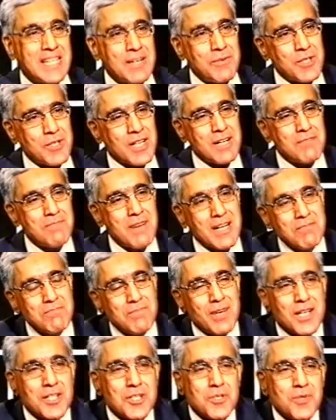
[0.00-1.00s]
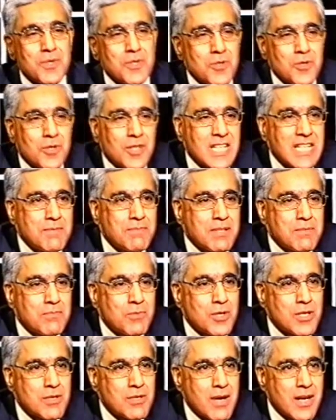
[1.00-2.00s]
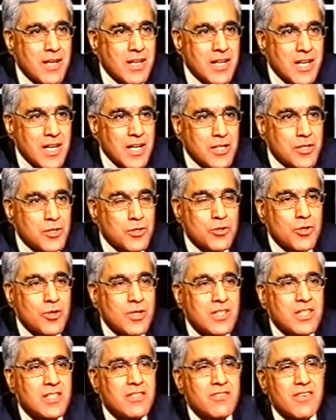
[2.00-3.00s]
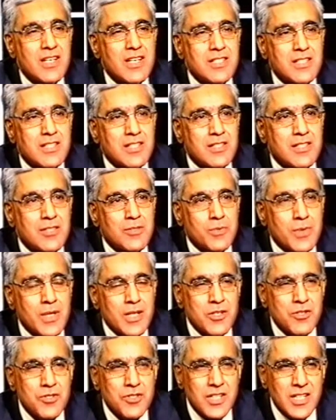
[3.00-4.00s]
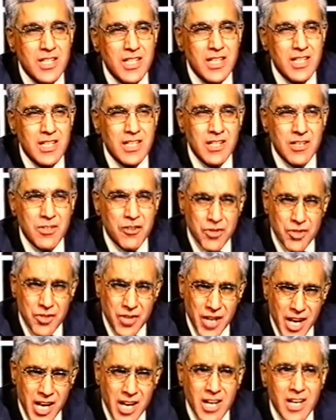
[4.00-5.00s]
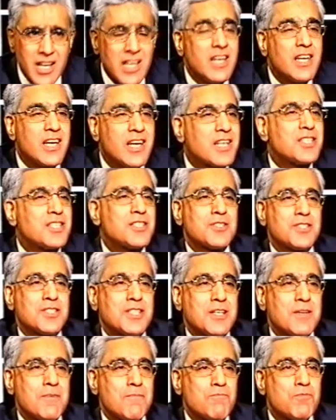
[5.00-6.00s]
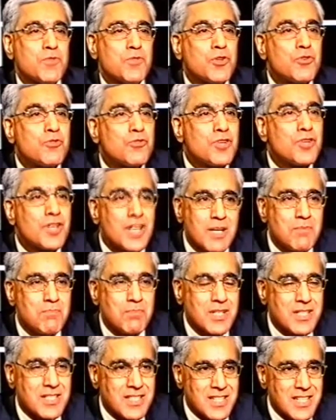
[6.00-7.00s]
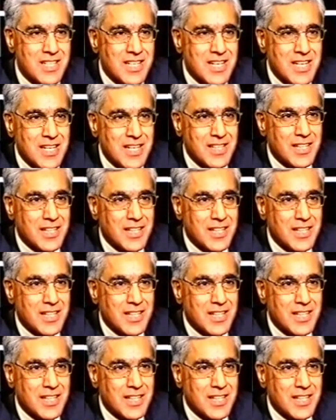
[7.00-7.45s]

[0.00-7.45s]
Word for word: a break. I want to come back in part two and talk a little bit more about the Rohan Gavaskar the world really rarely gets to see, the real person